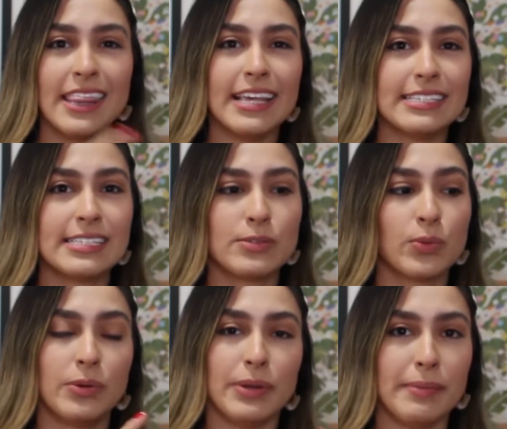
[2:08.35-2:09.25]
This,
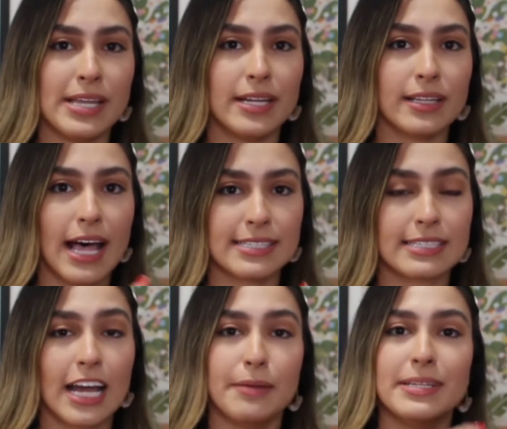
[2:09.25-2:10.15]
when we made it
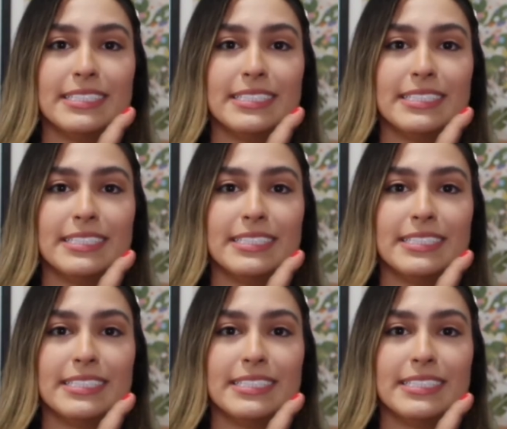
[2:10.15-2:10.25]
last time,